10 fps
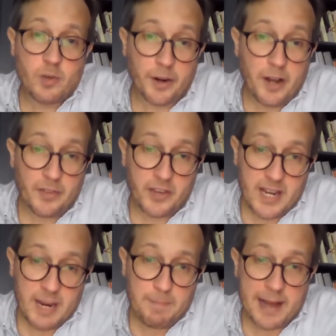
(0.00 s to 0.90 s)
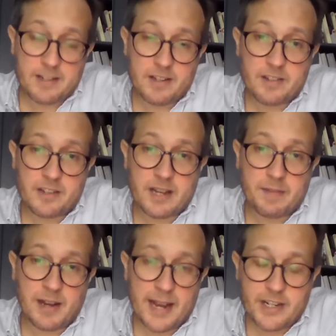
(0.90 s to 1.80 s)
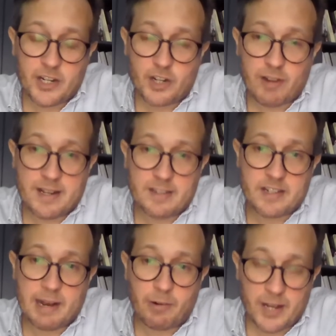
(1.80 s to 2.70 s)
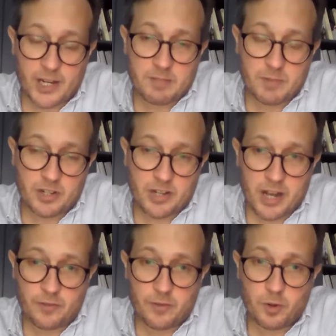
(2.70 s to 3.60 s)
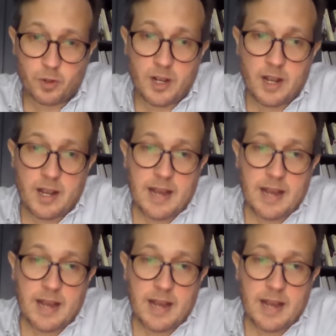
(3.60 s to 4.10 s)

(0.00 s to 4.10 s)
to unearth key patterns and the latest trends in how customers search for